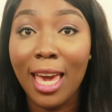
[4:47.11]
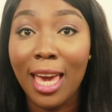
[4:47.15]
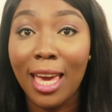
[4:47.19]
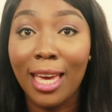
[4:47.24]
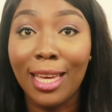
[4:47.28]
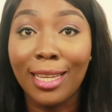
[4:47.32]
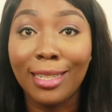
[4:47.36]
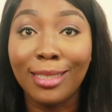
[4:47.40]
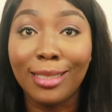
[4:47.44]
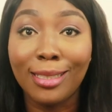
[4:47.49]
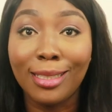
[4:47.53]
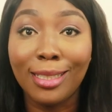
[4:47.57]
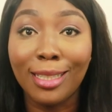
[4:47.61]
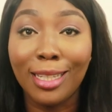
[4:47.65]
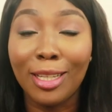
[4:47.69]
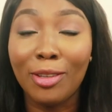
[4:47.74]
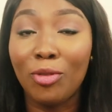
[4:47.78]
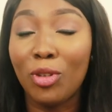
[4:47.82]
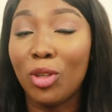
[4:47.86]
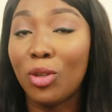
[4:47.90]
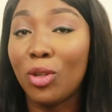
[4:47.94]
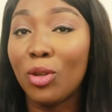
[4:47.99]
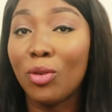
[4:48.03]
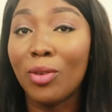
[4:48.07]
And
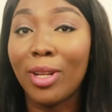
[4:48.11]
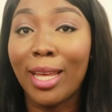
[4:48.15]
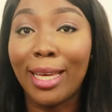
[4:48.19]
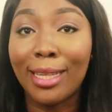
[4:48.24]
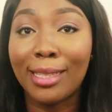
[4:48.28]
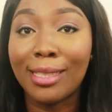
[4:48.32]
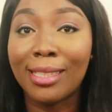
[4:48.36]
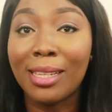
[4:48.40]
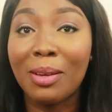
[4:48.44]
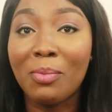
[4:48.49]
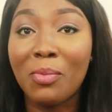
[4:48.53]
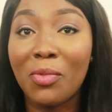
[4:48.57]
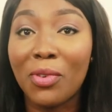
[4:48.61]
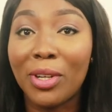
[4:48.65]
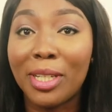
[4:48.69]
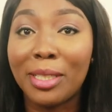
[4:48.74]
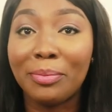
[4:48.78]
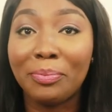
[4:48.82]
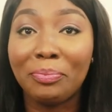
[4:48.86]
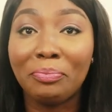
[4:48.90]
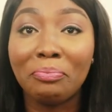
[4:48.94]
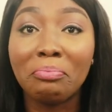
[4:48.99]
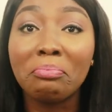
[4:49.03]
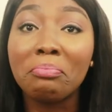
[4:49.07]
if you don't like
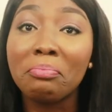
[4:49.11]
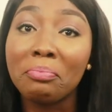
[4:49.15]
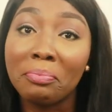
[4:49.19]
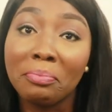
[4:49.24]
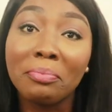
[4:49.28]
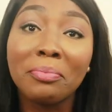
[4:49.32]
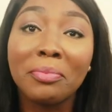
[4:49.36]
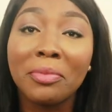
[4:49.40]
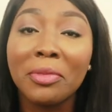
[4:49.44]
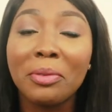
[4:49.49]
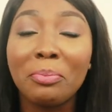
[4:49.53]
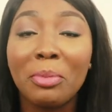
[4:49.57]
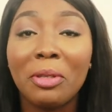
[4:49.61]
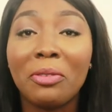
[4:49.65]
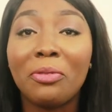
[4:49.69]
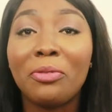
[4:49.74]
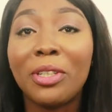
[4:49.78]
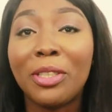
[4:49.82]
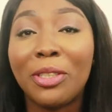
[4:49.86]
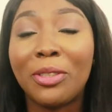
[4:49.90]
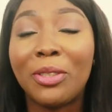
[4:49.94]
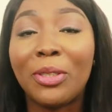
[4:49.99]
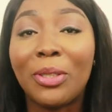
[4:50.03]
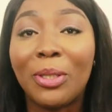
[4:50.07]
someone, be
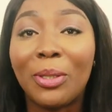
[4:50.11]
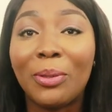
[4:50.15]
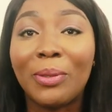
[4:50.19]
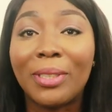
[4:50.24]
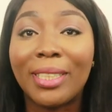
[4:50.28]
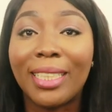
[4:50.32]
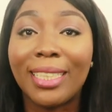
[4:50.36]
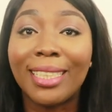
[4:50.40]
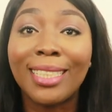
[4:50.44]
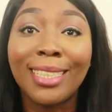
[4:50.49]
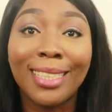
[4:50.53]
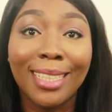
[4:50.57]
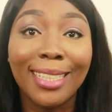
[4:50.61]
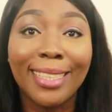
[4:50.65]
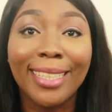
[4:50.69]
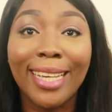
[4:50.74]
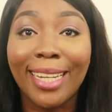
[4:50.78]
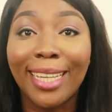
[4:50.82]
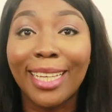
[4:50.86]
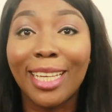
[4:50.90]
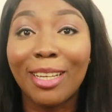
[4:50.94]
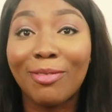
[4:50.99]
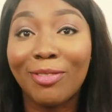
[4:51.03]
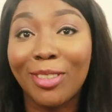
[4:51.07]
free to use it. Sie ist
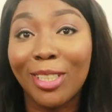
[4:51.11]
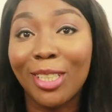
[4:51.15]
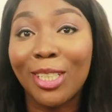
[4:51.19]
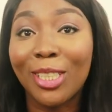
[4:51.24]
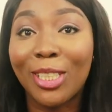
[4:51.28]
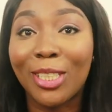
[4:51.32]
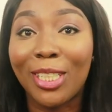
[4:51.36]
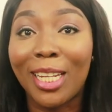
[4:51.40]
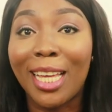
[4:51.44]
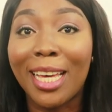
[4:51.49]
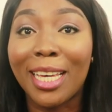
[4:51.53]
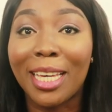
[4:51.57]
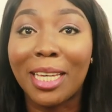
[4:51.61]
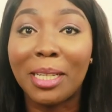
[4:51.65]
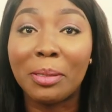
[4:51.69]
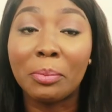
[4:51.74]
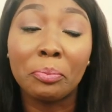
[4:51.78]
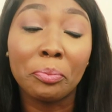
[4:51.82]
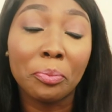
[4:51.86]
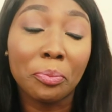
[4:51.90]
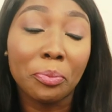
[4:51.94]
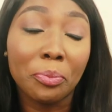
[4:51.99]
eine giftige Schlange.